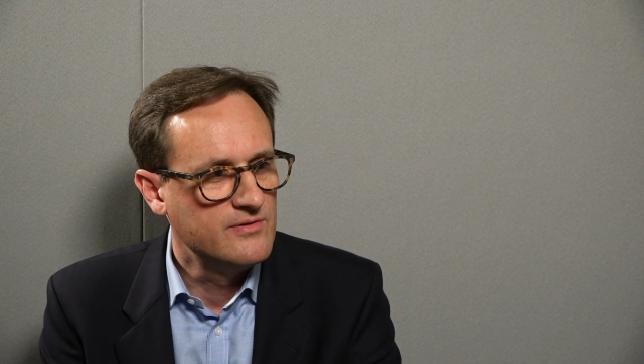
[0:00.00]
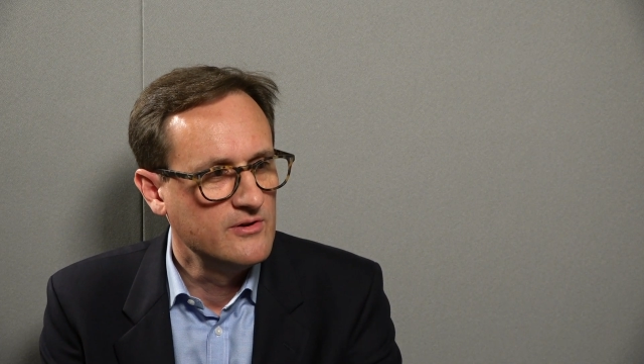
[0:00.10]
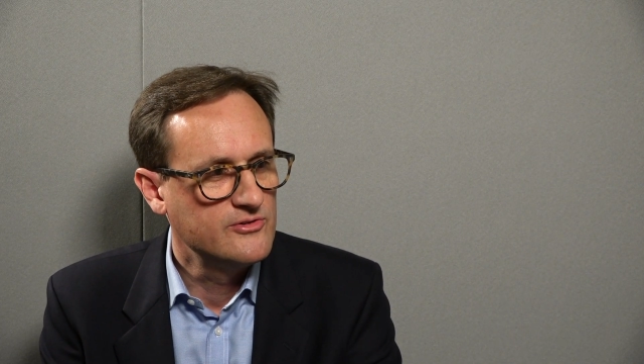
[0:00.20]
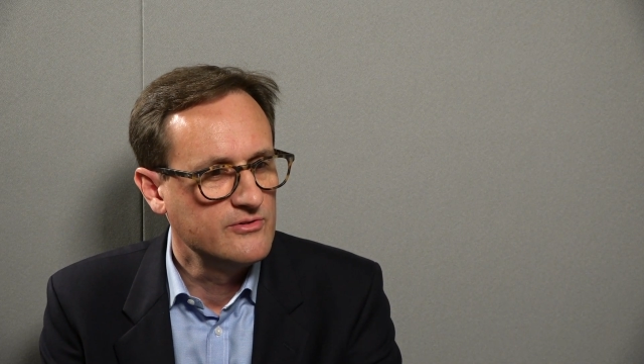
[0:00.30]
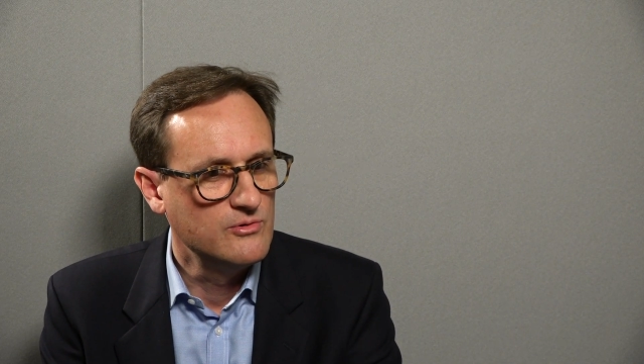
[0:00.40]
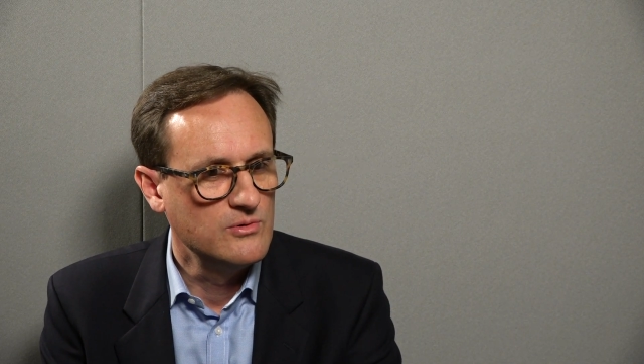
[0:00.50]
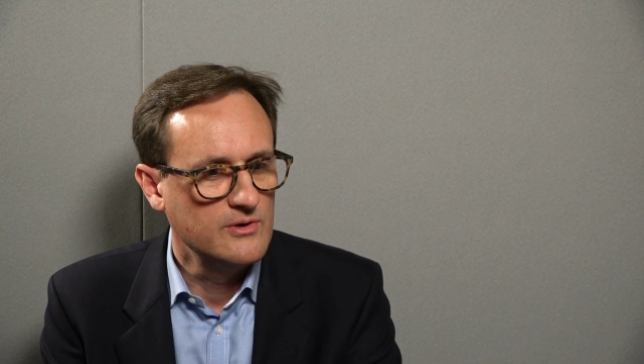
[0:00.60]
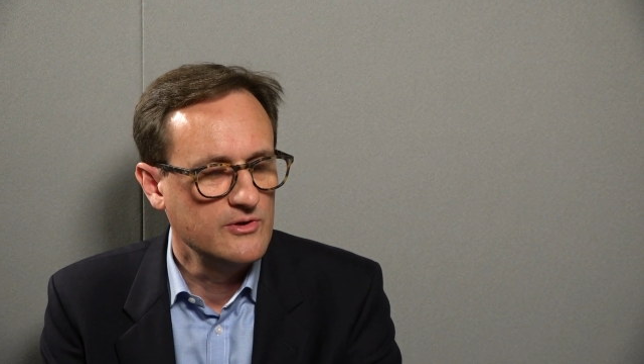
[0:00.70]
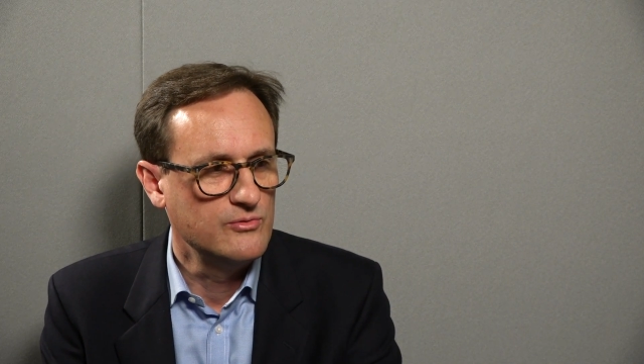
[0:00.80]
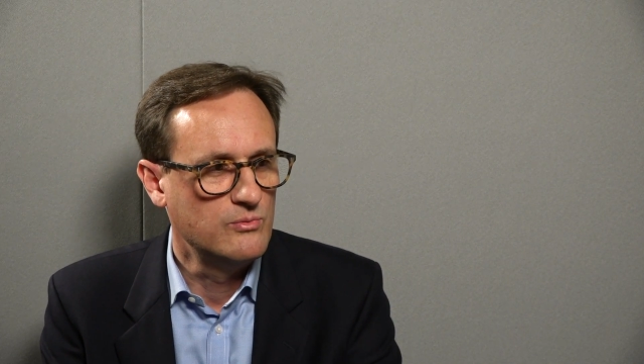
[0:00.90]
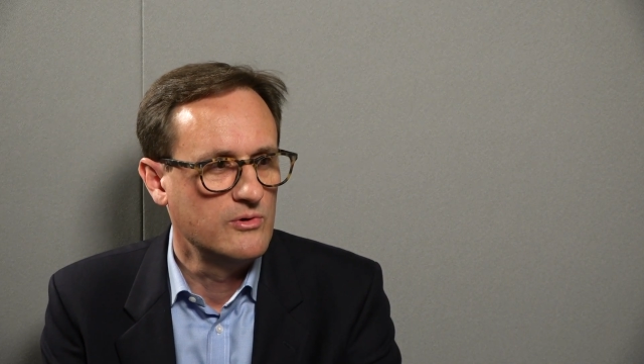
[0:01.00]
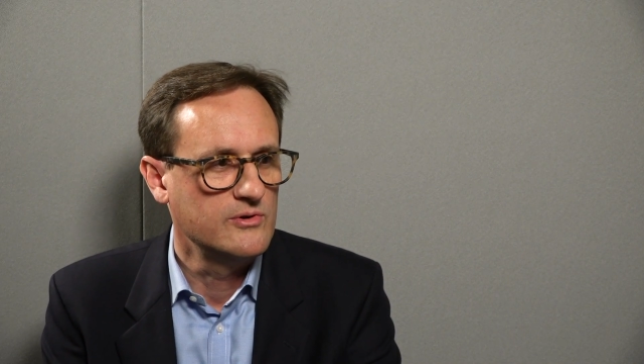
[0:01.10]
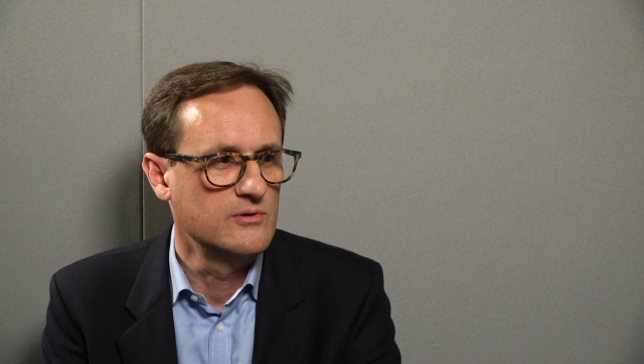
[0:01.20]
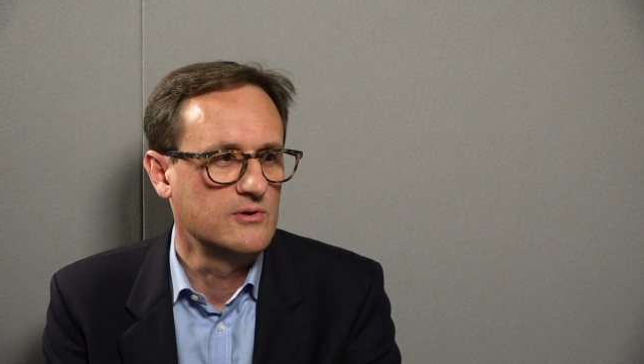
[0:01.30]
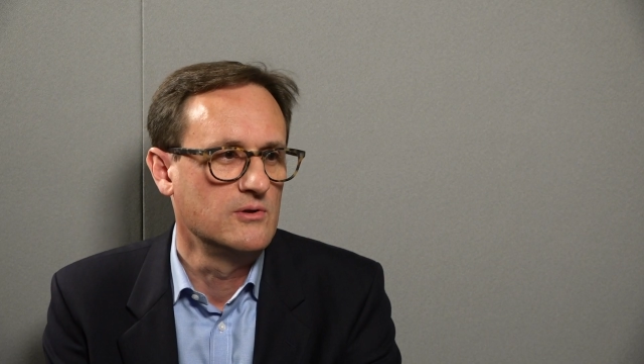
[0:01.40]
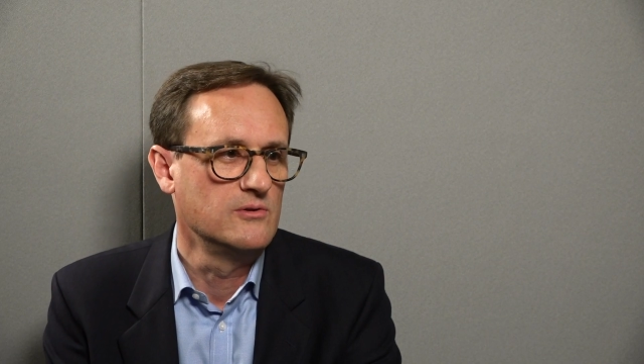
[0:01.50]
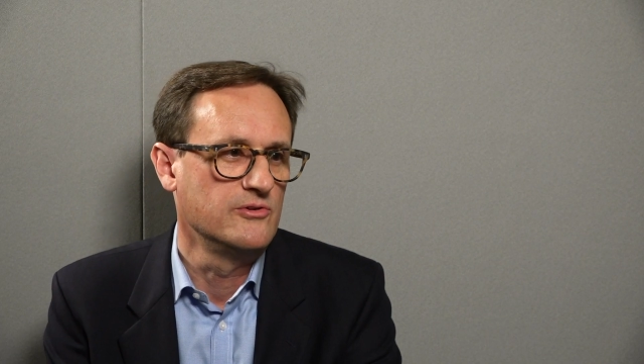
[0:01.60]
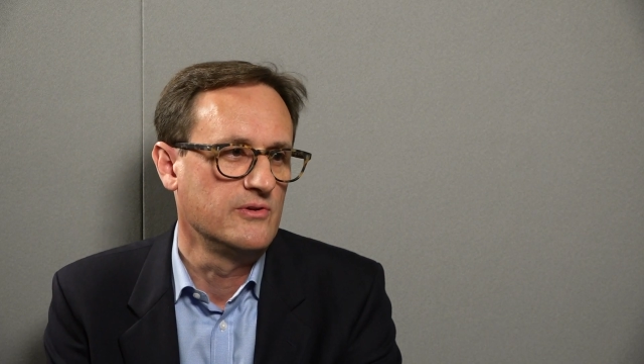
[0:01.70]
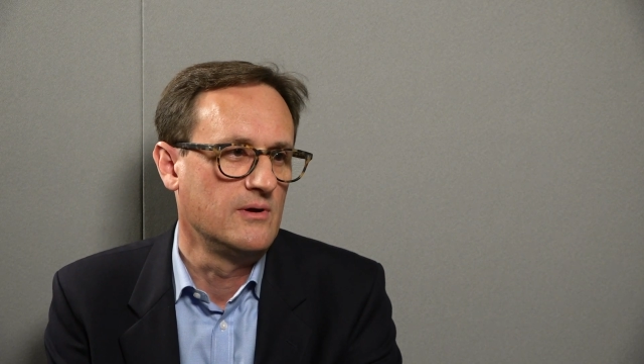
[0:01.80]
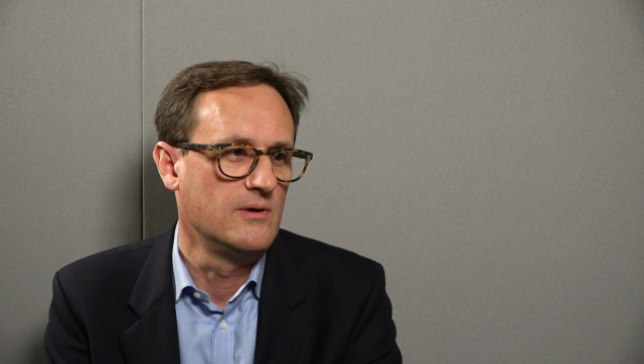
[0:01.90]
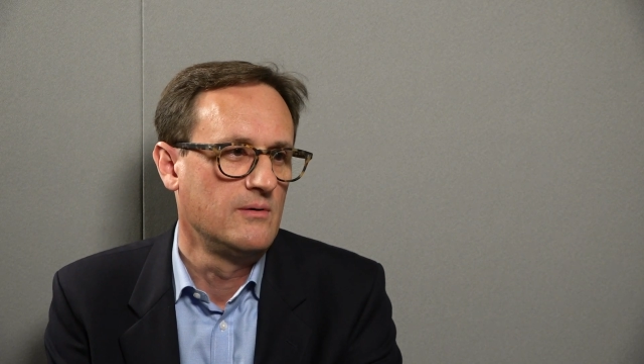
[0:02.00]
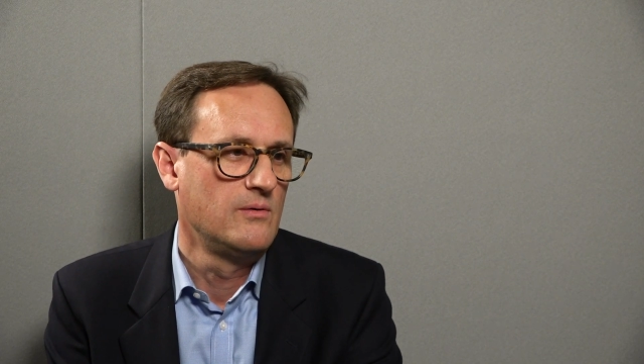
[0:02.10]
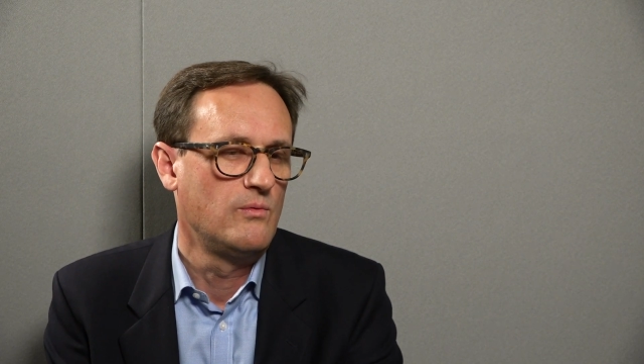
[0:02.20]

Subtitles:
first of all is what your goals are.